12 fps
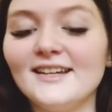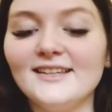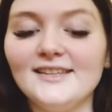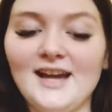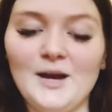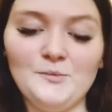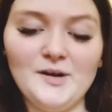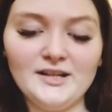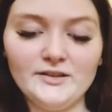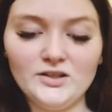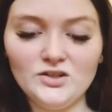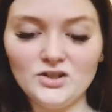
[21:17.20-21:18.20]
Yeah,
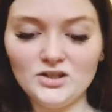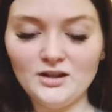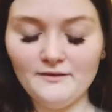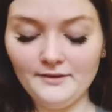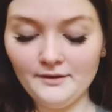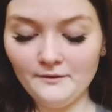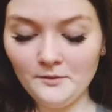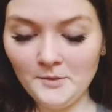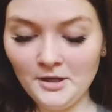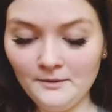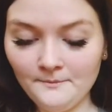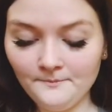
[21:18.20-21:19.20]
pregnancy is just not fun for
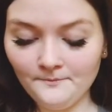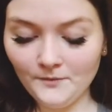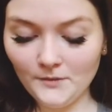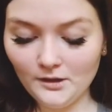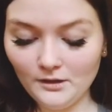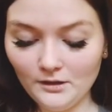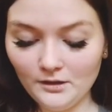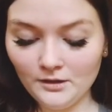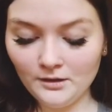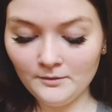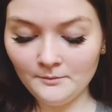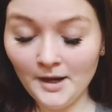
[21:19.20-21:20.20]
me.
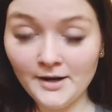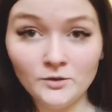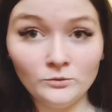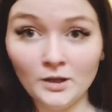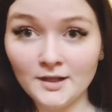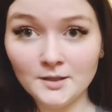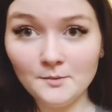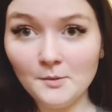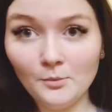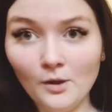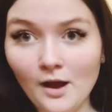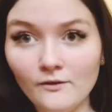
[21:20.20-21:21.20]
I know lots of
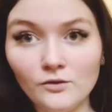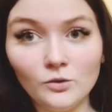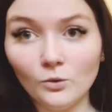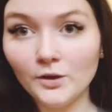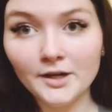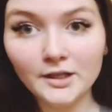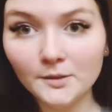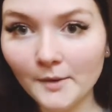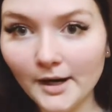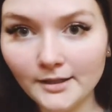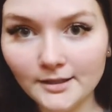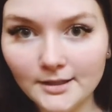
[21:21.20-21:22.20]
people have glorious
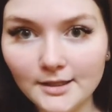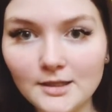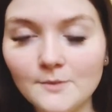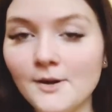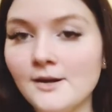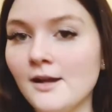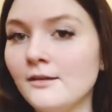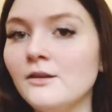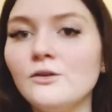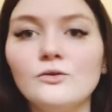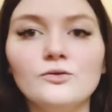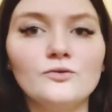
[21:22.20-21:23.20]
pregnancies where
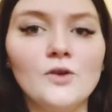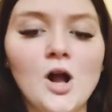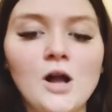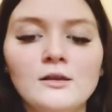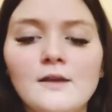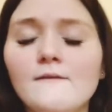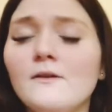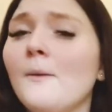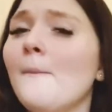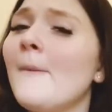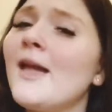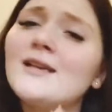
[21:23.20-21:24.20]
nothing goes wrong. They feel
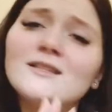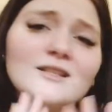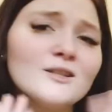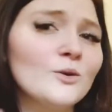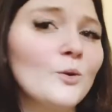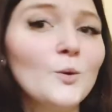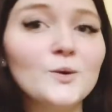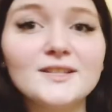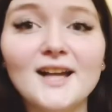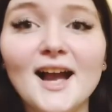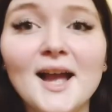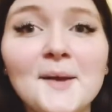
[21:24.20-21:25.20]
amazing the whole
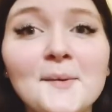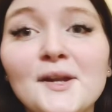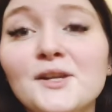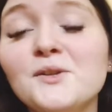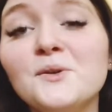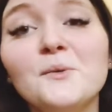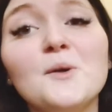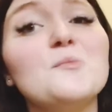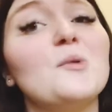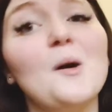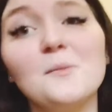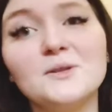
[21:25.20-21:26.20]
time. And you know what?
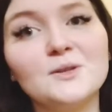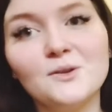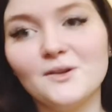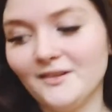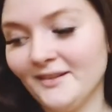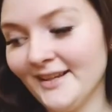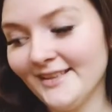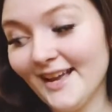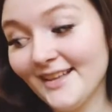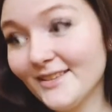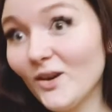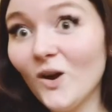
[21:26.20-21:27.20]
Props to you. Like,
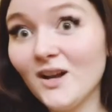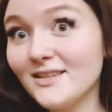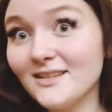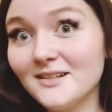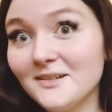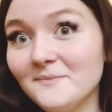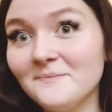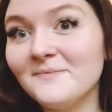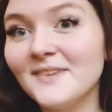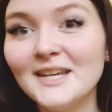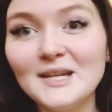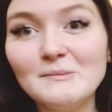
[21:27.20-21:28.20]
that's awesome.
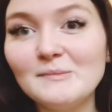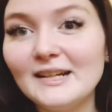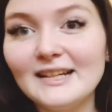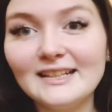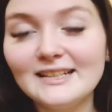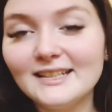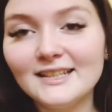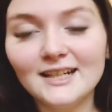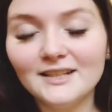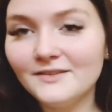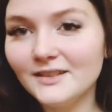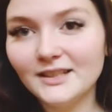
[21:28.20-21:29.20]
But
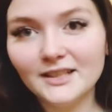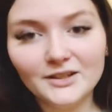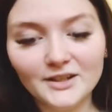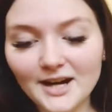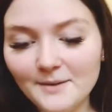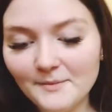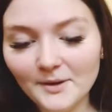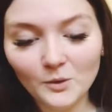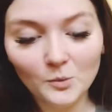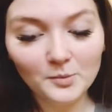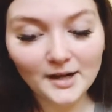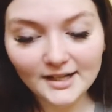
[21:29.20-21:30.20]
I feel like crap my
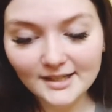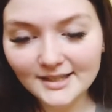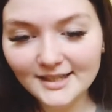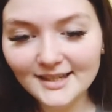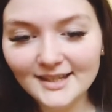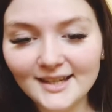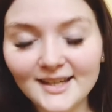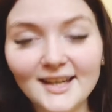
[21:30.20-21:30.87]
whole pregnancy.